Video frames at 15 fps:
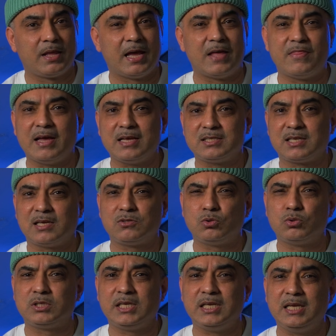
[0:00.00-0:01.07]
and that
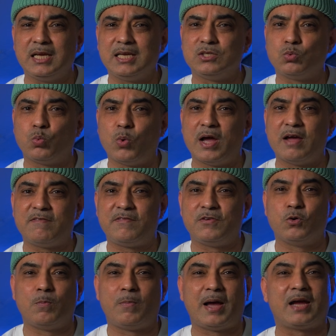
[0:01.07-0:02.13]
subtlety is where
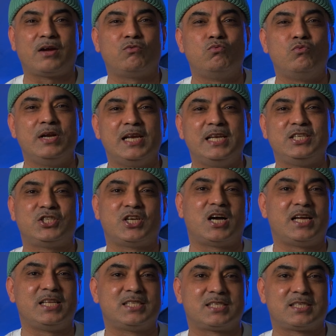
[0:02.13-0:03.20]
FilmPack really
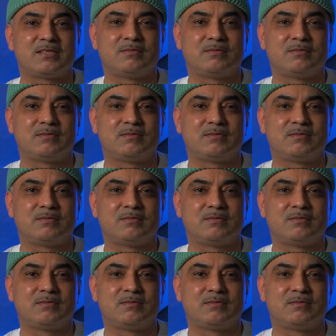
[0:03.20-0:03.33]
shines.